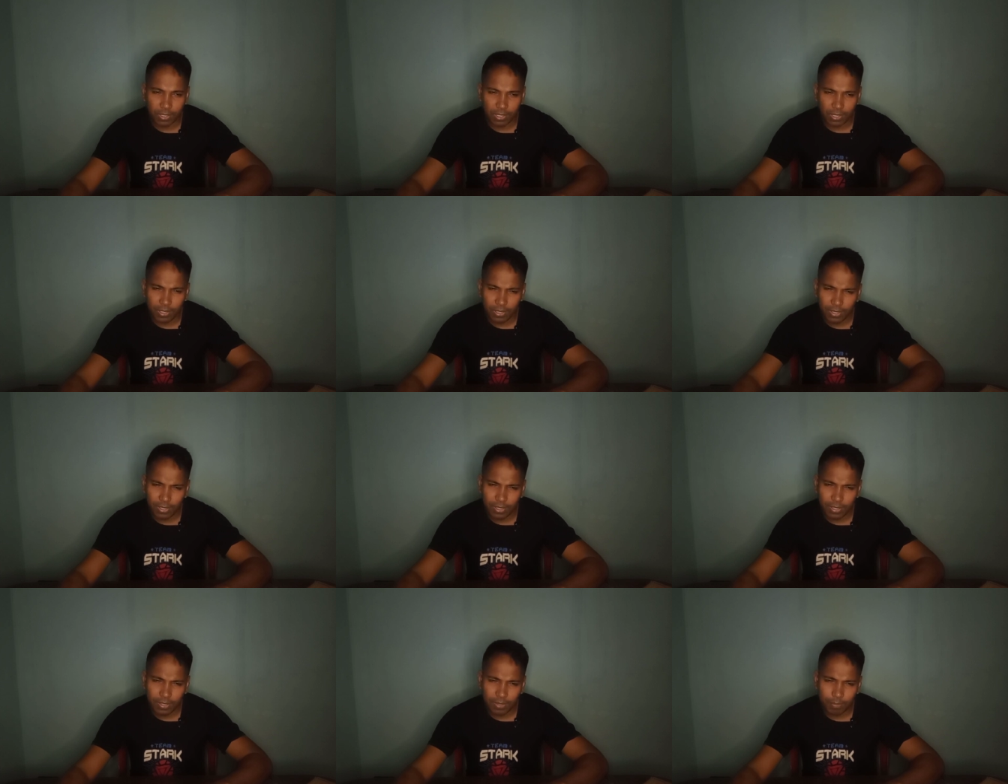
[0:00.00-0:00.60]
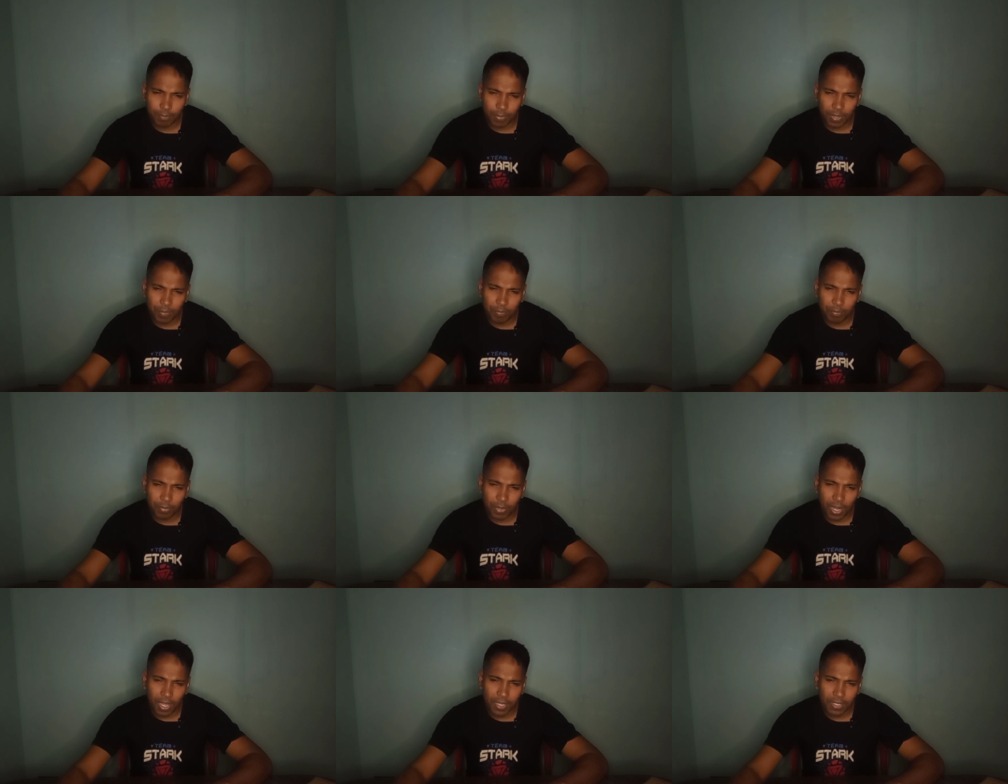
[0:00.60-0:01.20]
is my
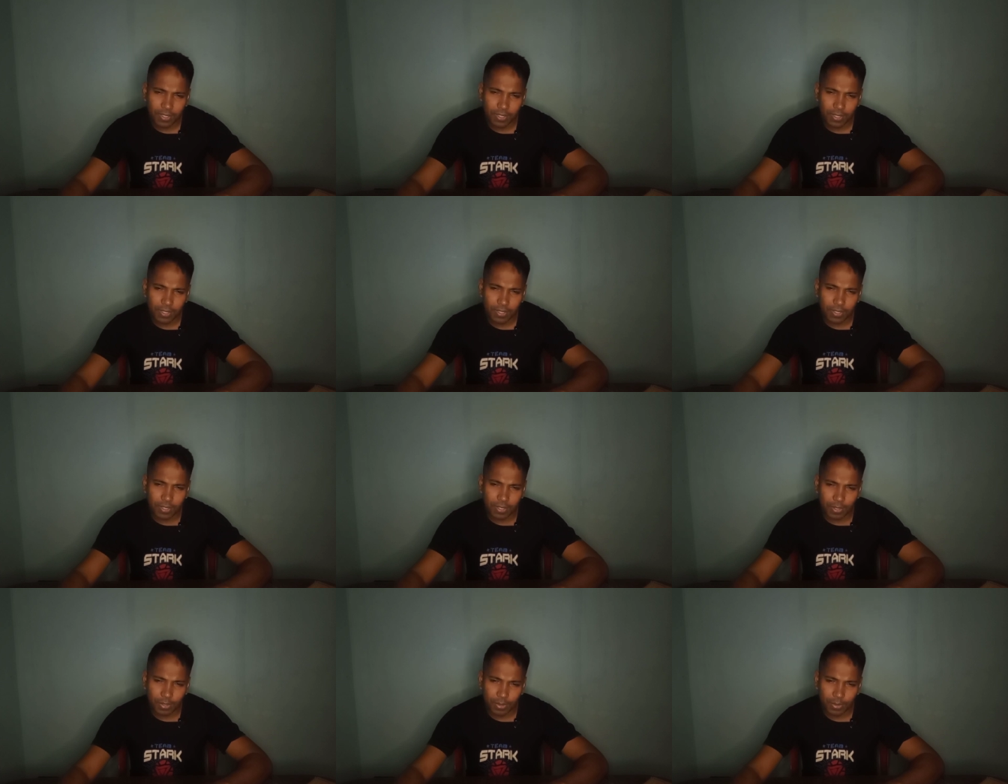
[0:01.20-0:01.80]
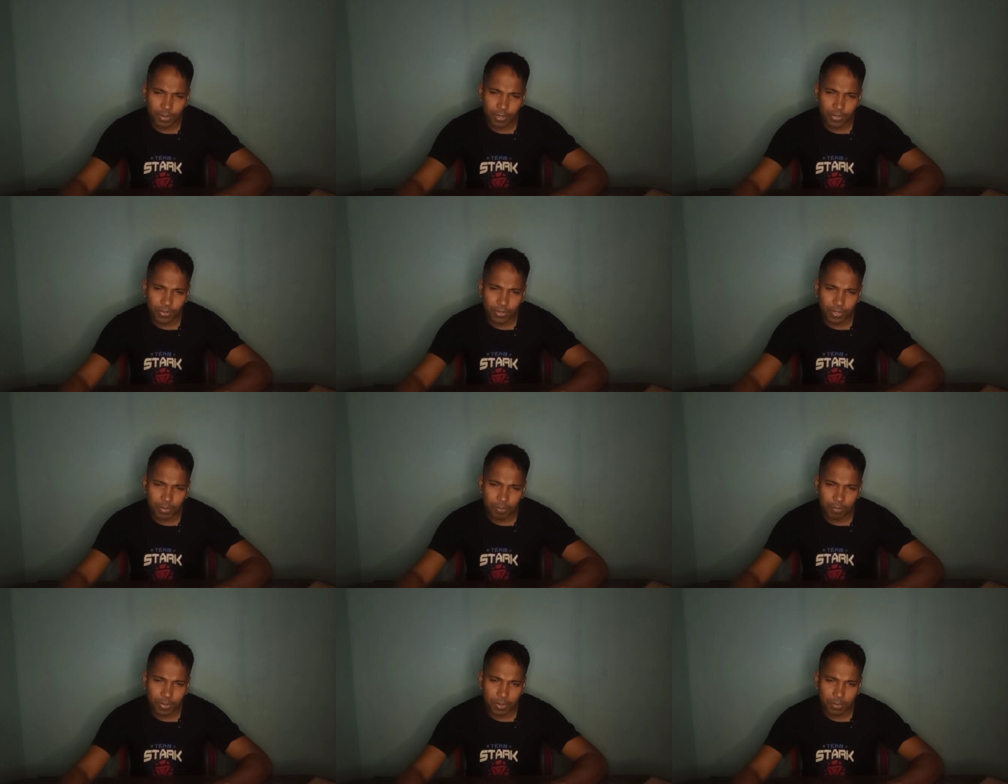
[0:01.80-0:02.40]
price is low on
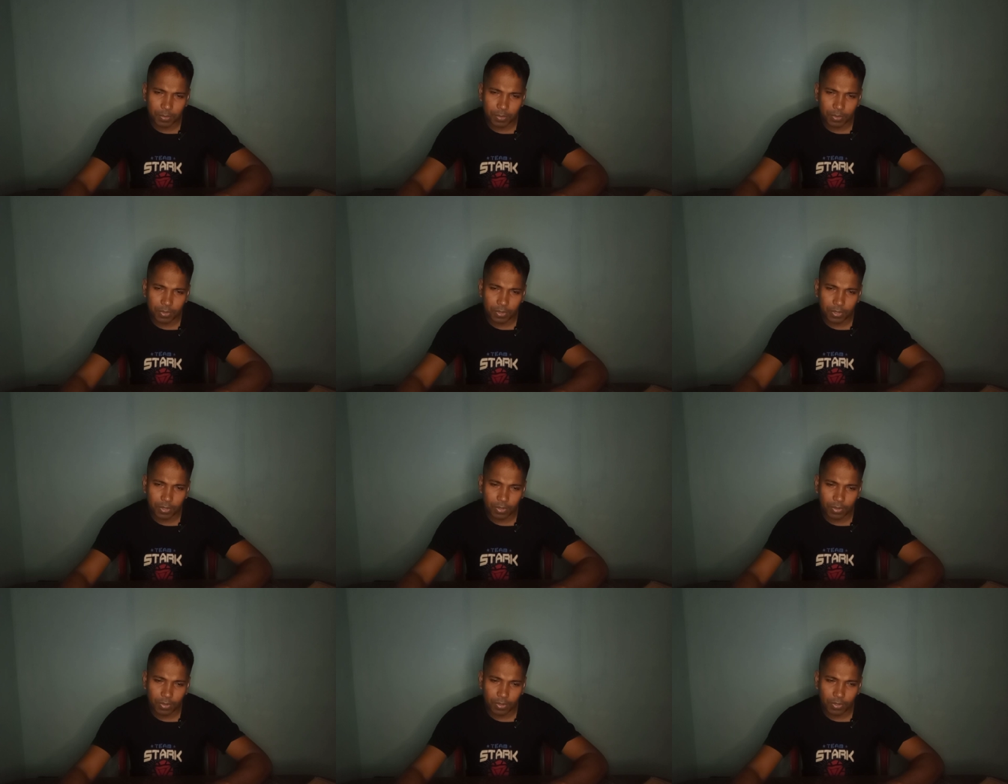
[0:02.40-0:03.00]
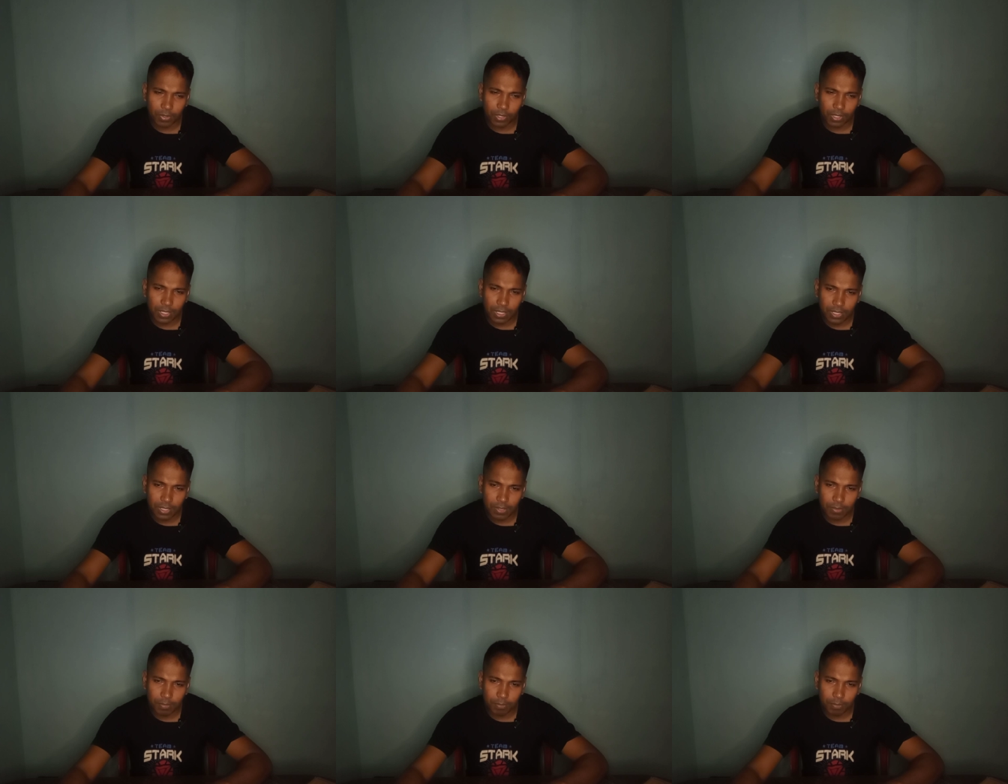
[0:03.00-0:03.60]
Redbubble or
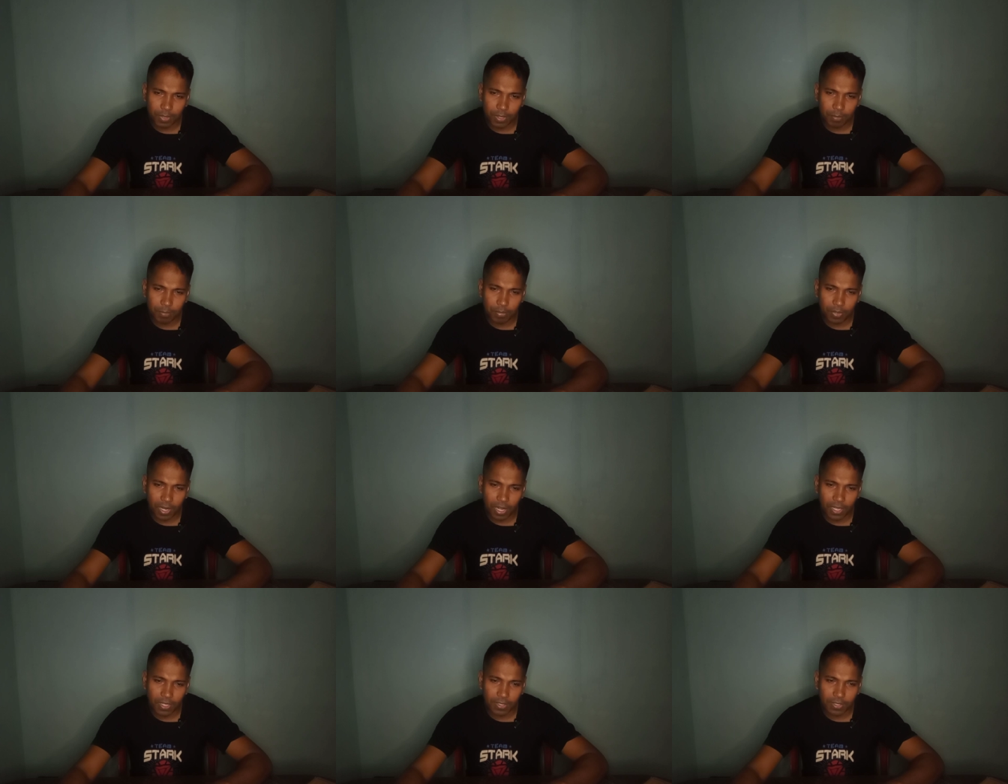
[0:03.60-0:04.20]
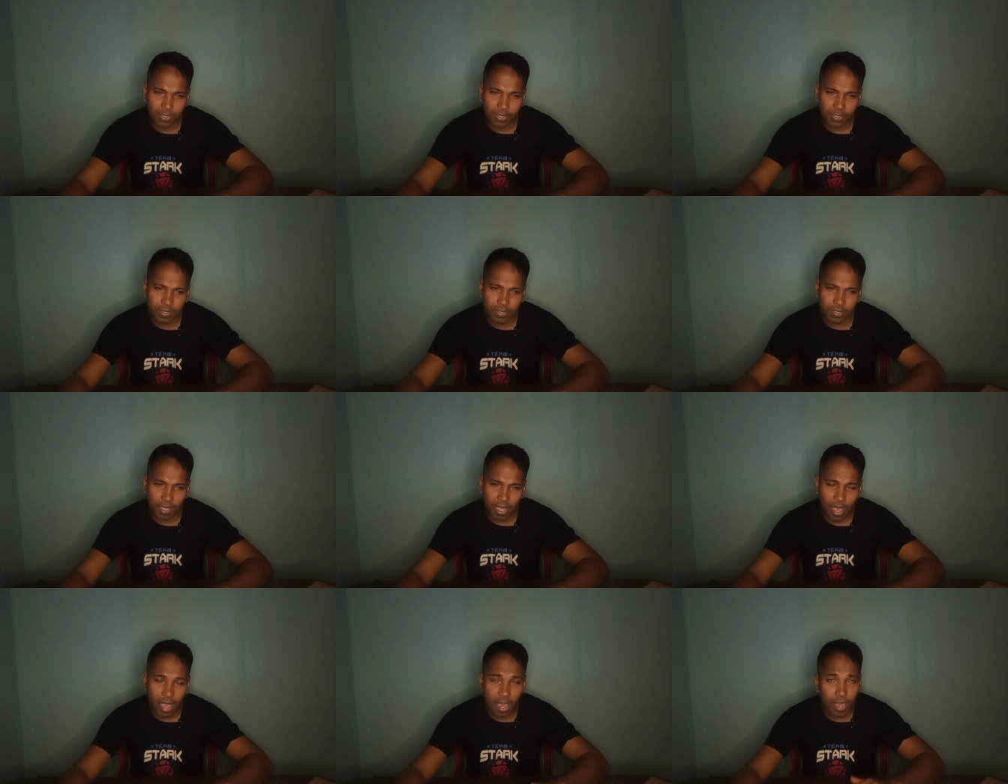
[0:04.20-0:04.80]
is my price
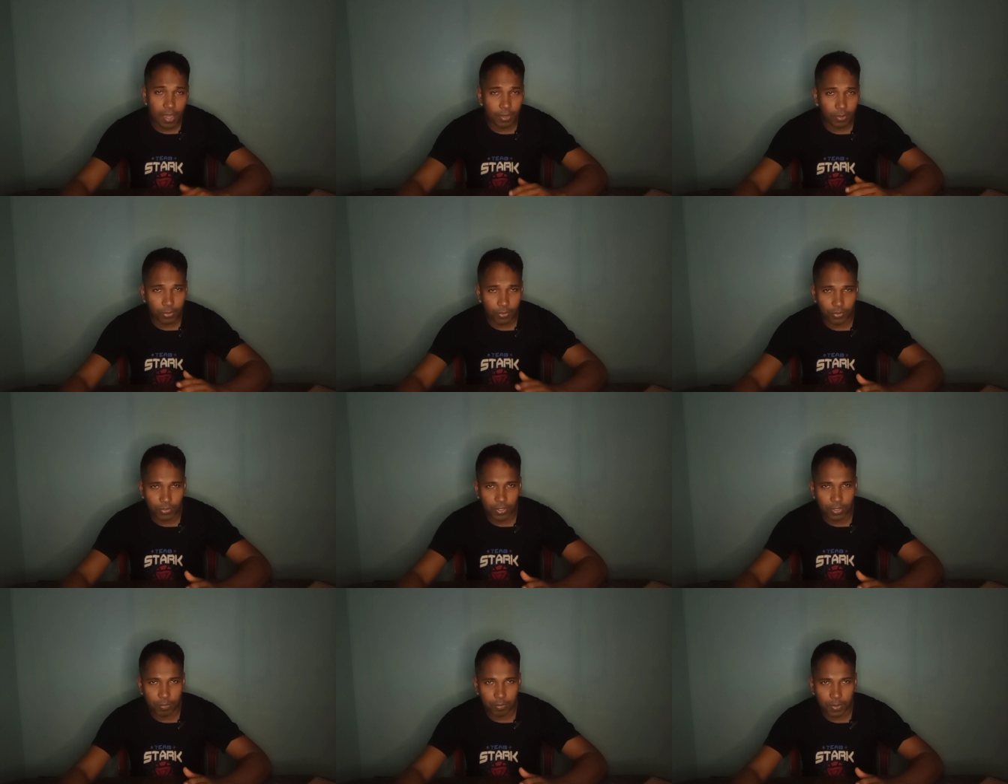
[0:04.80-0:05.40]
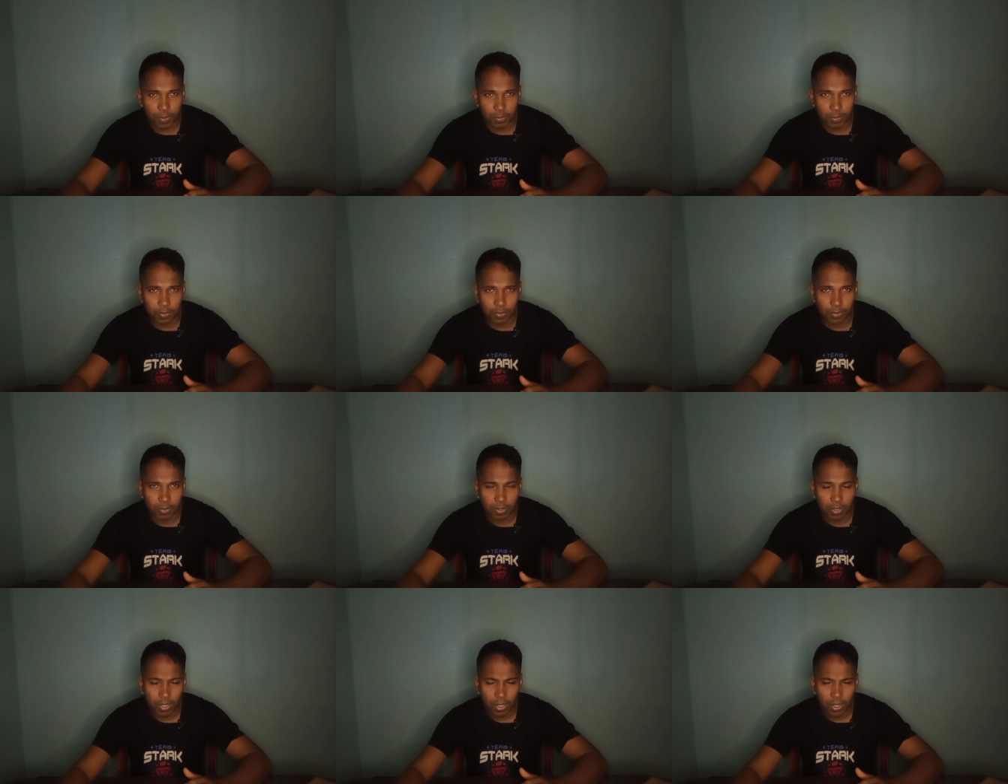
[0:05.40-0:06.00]
is high on Redbubble.